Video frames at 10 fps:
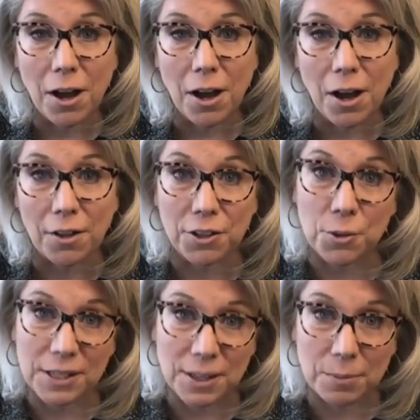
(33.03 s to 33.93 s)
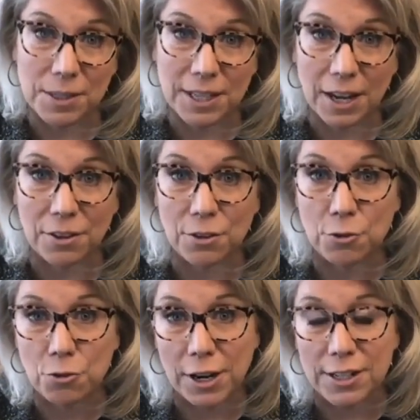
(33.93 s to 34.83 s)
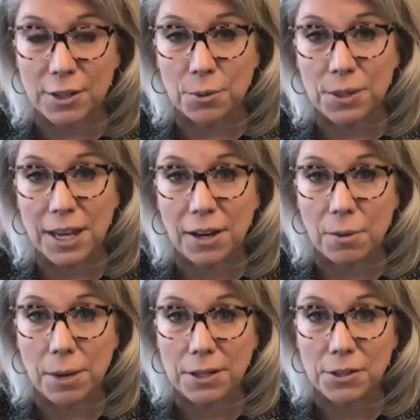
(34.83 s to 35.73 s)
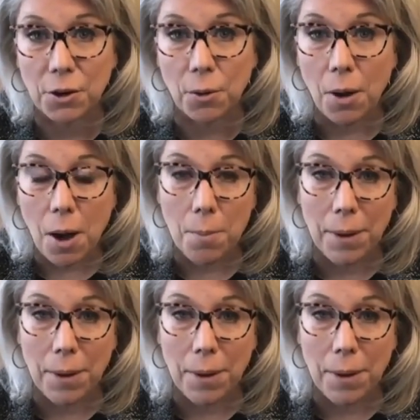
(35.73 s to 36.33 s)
uh, the USMCA, the new trade deal with Canada and Mexico,